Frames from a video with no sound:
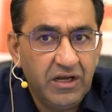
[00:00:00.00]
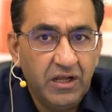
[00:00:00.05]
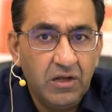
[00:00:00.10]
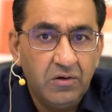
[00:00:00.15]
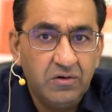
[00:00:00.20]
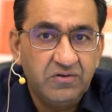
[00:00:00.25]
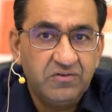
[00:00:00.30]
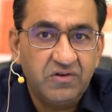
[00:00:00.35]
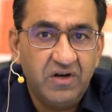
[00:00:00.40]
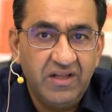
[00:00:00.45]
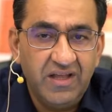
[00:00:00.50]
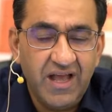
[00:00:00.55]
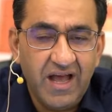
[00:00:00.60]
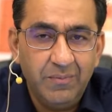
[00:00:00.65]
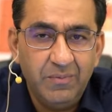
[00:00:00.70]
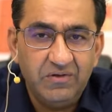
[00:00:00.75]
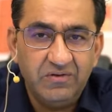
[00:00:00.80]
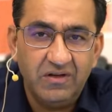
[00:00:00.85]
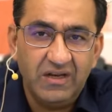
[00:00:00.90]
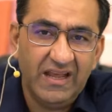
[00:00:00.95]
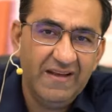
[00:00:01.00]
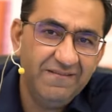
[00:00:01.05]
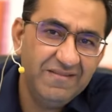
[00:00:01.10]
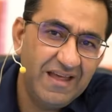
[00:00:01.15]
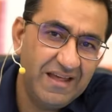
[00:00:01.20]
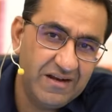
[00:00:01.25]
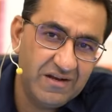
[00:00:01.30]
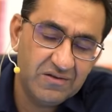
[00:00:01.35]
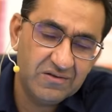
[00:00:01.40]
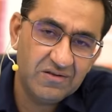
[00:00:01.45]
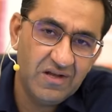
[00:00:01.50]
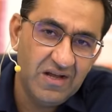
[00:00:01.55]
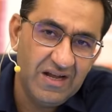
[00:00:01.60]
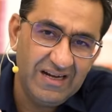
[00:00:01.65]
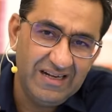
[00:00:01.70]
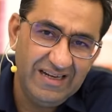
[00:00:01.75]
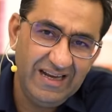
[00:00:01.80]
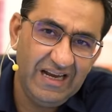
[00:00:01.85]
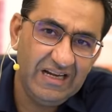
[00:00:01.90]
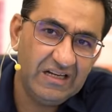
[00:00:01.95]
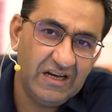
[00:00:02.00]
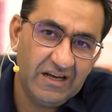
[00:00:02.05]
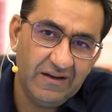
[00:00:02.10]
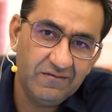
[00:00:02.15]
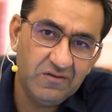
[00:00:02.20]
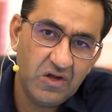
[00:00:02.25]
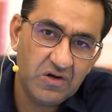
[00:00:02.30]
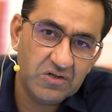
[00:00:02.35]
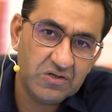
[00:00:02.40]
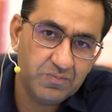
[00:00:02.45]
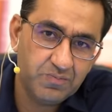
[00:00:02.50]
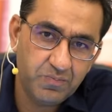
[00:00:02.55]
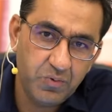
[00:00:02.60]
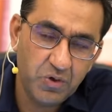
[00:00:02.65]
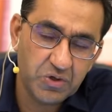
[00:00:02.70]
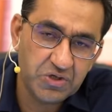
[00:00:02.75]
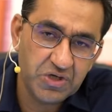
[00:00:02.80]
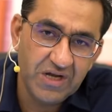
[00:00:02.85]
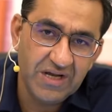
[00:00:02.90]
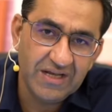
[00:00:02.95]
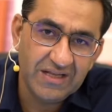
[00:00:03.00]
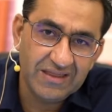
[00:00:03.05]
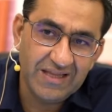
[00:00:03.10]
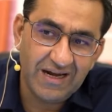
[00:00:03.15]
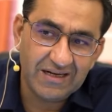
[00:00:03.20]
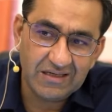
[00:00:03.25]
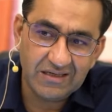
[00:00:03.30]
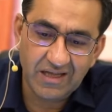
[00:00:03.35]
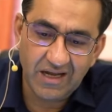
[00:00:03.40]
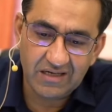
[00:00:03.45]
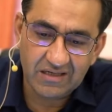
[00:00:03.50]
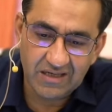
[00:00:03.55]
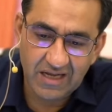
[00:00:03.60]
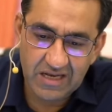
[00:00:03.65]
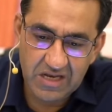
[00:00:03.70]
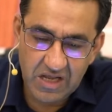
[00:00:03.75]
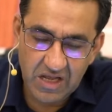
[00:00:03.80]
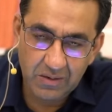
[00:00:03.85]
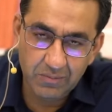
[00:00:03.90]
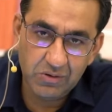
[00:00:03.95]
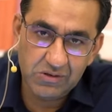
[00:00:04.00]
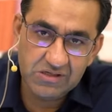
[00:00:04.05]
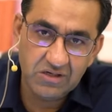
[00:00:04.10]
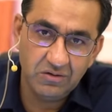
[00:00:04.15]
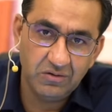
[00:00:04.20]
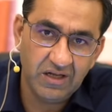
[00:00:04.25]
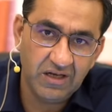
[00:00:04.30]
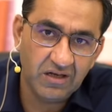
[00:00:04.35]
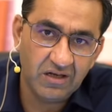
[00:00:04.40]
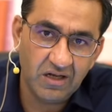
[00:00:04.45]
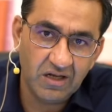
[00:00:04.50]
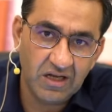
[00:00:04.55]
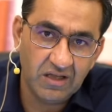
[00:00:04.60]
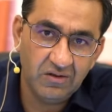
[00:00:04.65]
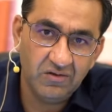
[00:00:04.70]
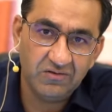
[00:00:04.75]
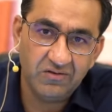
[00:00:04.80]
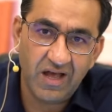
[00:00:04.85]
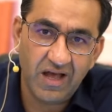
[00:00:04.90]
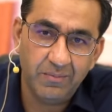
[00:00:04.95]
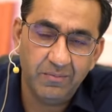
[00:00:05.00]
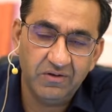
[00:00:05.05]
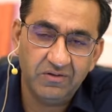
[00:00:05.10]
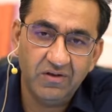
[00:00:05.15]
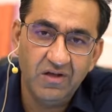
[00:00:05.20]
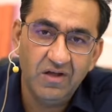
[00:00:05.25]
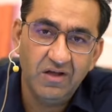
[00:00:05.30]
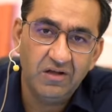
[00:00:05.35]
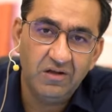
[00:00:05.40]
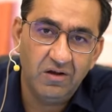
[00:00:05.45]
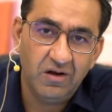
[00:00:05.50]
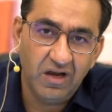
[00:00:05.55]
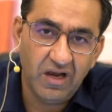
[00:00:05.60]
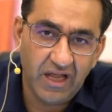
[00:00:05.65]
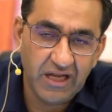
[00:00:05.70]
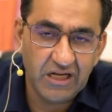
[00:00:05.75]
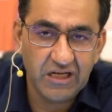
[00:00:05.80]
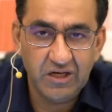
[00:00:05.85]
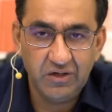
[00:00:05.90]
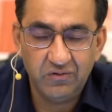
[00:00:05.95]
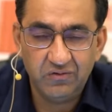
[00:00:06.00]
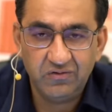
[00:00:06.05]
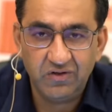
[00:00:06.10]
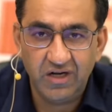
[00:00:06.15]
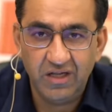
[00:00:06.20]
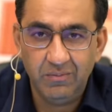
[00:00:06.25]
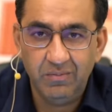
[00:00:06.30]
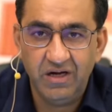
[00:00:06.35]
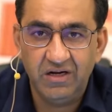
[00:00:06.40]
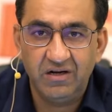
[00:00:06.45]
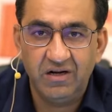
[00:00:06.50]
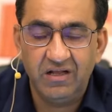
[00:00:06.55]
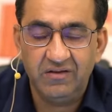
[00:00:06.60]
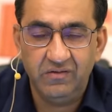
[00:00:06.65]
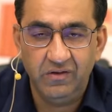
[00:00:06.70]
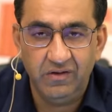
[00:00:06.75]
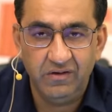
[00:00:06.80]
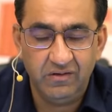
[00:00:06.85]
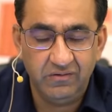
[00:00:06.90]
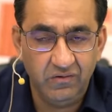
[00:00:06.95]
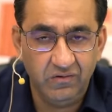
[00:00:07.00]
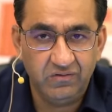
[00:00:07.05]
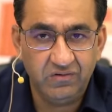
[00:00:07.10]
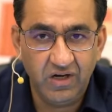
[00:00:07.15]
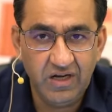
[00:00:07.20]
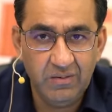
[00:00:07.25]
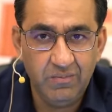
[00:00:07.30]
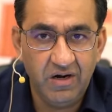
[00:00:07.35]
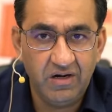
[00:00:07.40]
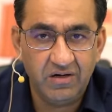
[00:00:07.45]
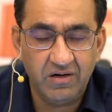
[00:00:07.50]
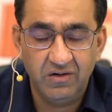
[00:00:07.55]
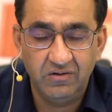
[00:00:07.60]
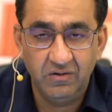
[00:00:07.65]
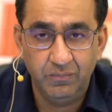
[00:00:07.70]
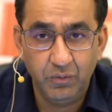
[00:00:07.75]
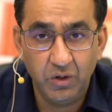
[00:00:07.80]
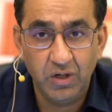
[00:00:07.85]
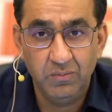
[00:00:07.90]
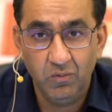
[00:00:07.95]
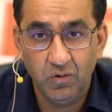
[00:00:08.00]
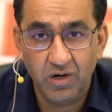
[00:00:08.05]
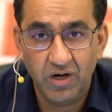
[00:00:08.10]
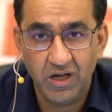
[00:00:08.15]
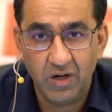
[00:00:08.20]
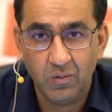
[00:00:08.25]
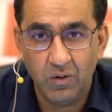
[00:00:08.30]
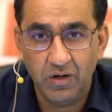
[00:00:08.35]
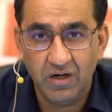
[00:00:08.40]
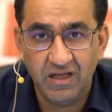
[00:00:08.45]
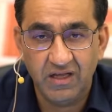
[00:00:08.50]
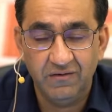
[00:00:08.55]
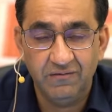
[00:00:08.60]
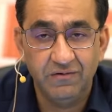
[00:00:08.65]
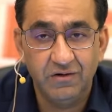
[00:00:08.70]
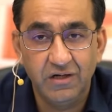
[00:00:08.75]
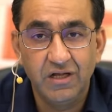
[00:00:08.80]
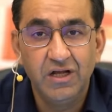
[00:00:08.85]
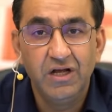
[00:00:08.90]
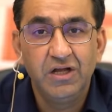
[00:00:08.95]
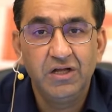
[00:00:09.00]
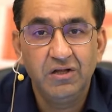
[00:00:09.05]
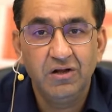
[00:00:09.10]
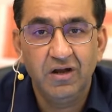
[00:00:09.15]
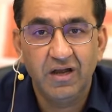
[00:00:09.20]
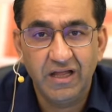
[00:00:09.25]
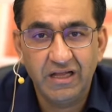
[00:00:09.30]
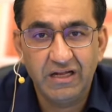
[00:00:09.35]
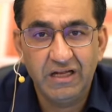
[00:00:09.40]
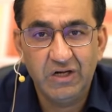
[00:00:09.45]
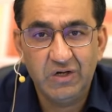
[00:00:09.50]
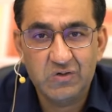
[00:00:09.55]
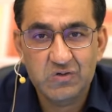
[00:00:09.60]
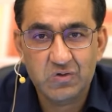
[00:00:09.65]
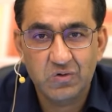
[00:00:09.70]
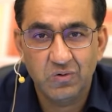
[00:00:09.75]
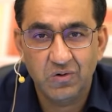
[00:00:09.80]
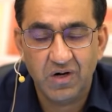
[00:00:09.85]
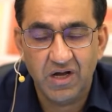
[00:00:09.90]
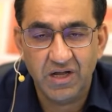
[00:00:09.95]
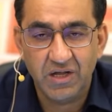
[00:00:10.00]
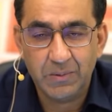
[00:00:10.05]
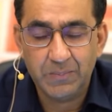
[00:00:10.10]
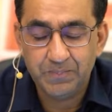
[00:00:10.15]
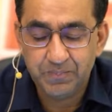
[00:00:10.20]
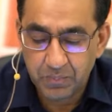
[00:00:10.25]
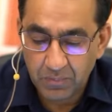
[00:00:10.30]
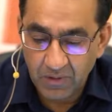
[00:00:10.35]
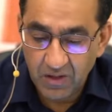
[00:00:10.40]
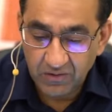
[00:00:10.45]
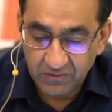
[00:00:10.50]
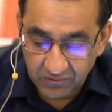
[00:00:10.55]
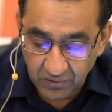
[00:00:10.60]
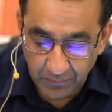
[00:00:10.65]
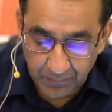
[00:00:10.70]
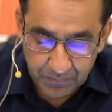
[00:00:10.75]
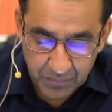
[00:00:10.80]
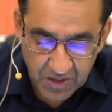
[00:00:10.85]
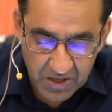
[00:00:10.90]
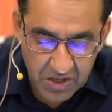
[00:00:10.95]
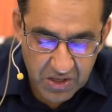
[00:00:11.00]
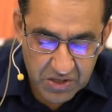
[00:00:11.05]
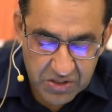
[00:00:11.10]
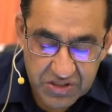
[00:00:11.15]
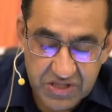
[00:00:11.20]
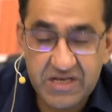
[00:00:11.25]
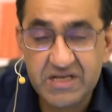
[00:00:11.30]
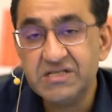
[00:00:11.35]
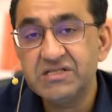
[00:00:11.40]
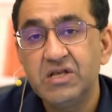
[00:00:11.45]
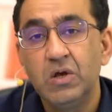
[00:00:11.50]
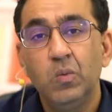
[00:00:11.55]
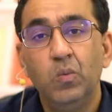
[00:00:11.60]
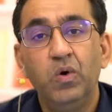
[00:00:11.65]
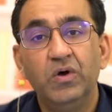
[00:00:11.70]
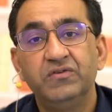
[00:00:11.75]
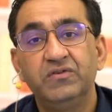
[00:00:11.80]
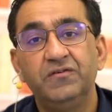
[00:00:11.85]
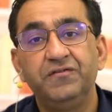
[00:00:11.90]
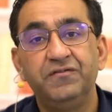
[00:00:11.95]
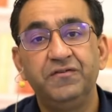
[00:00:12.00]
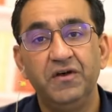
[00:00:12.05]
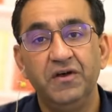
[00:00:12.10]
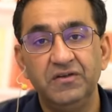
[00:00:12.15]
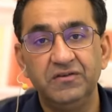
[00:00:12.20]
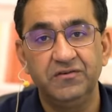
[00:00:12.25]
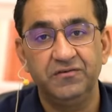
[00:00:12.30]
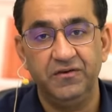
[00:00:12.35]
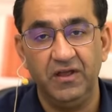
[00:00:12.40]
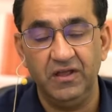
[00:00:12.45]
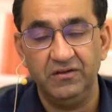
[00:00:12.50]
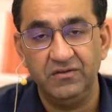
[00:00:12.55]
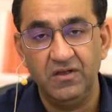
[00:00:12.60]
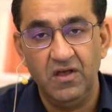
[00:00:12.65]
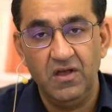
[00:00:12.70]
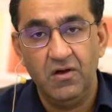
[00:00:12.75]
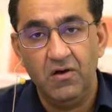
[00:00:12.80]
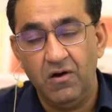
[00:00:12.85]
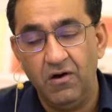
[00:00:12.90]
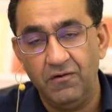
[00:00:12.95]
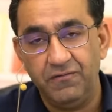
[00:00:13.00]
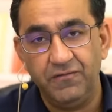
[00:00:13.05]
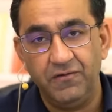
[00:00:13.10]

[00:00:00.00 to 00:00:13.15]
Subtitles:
good study habits. And if there is data, if there is push that enables you to inculcate those habits, you're likely to study better. As you study better, as you put in more high quality effort, you're likely to score higher. So this was the first phase of